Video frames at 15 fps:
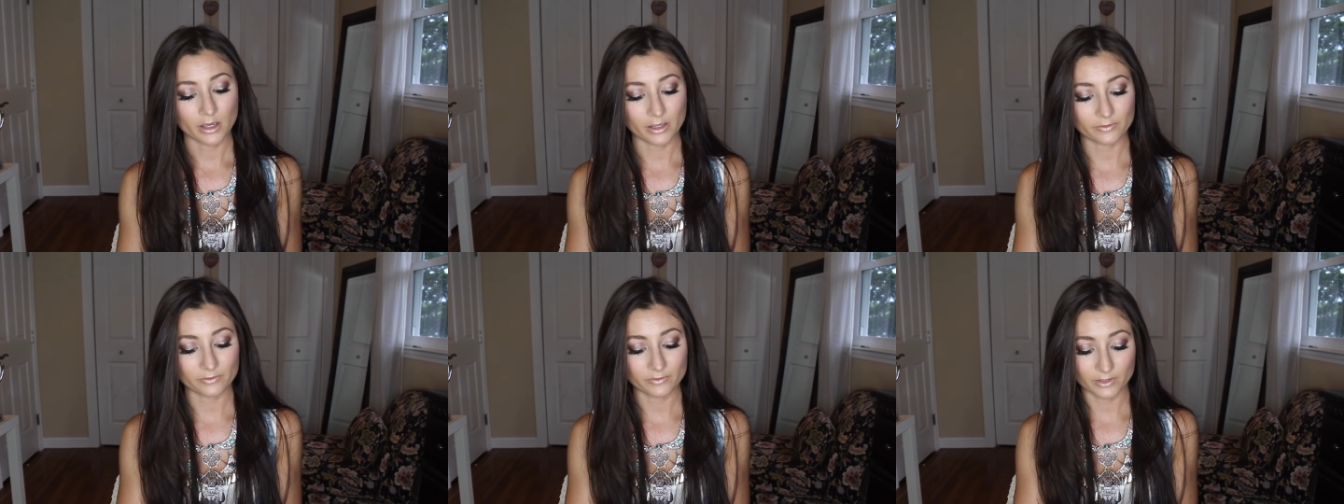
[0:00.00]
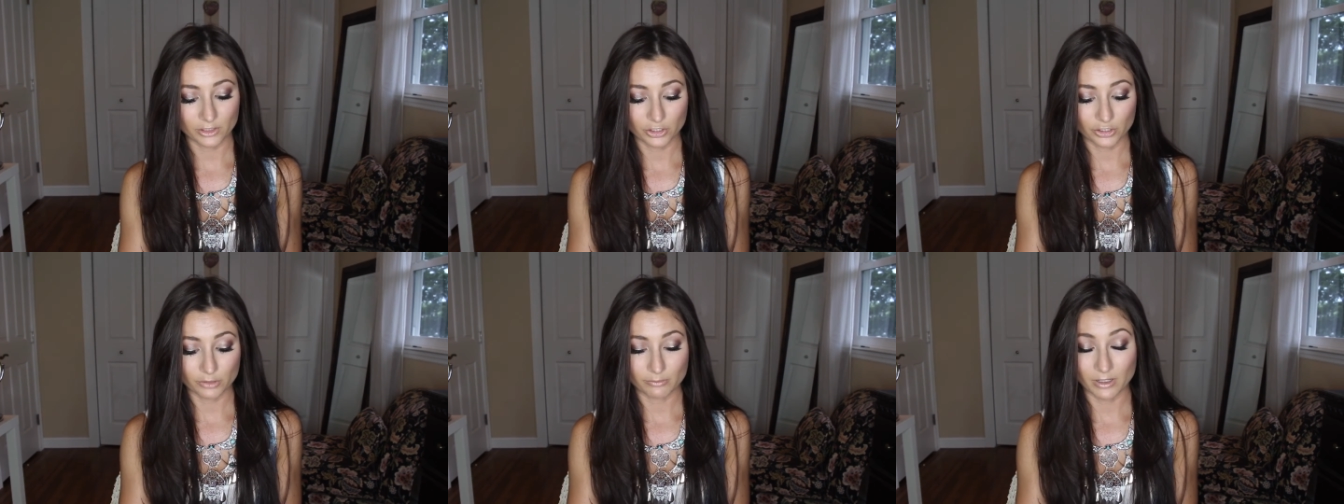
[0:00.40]
I
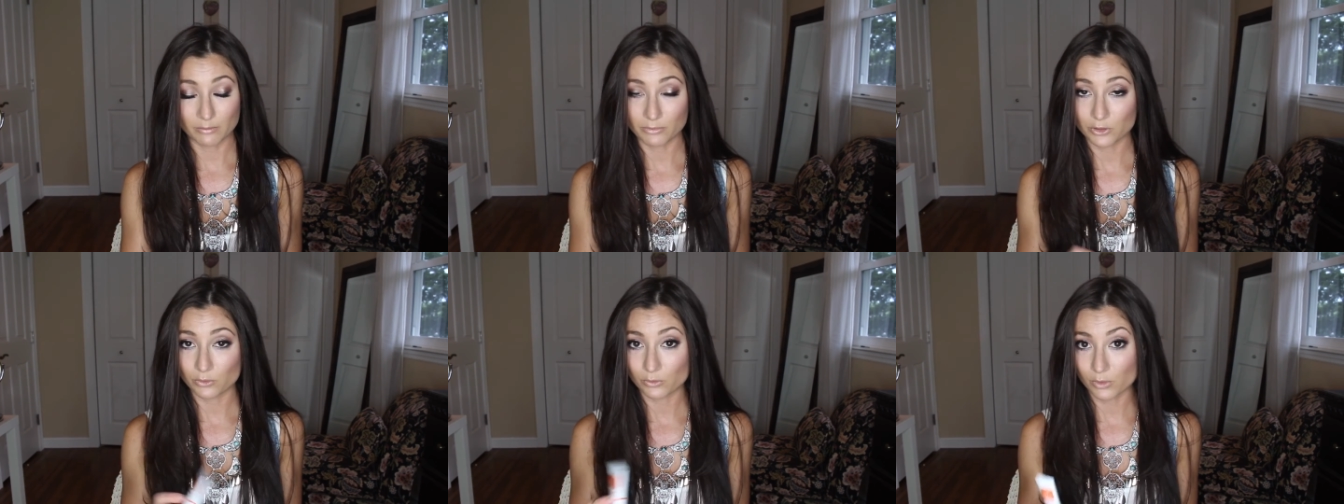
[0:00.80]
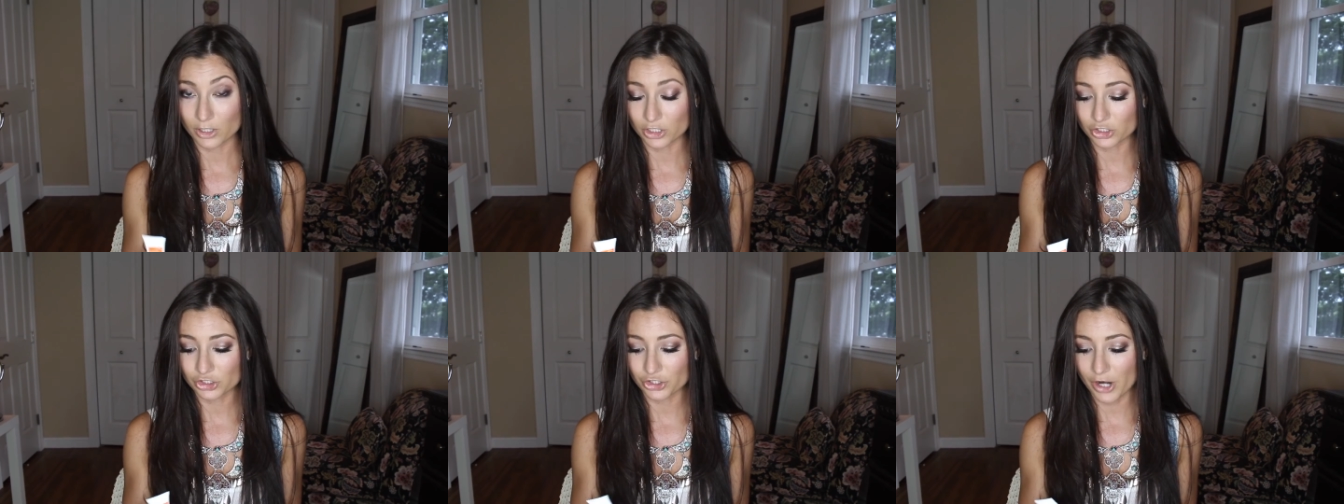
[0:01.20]
figured maybe you would
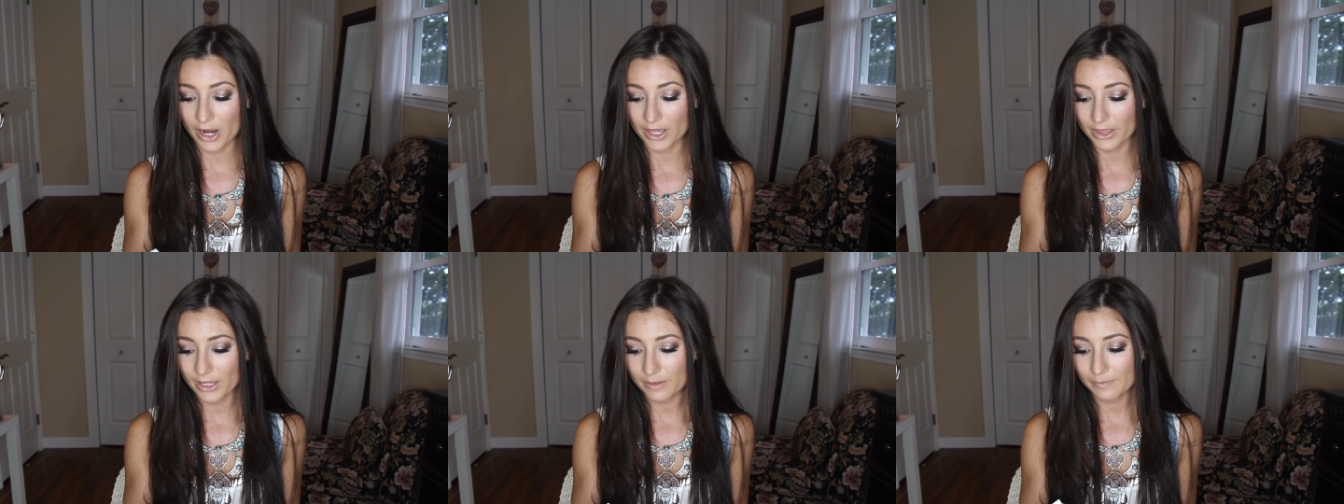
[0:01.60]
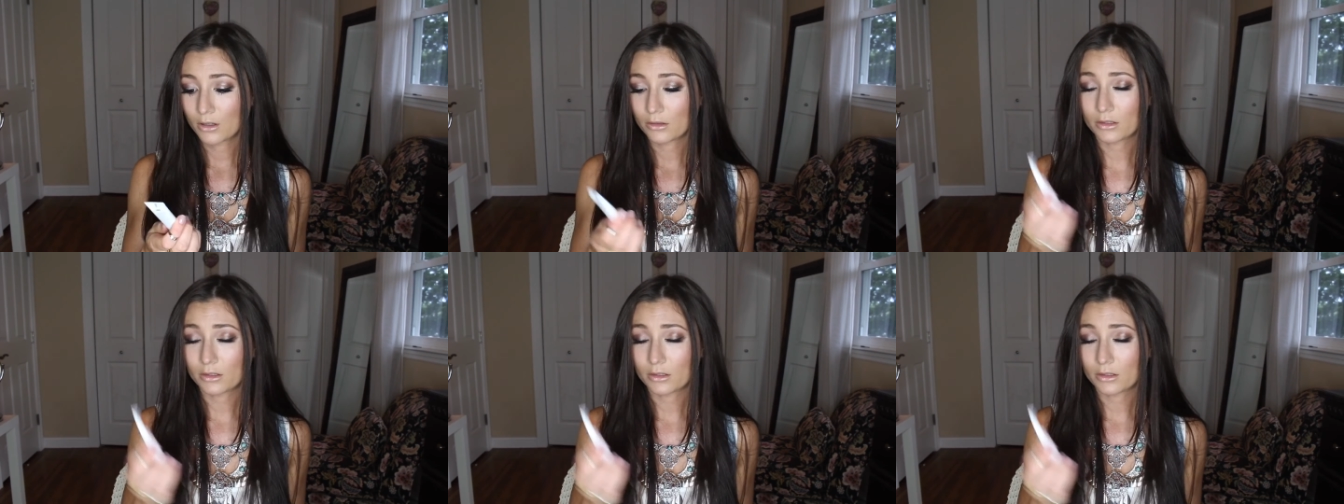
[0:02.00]
want to try them.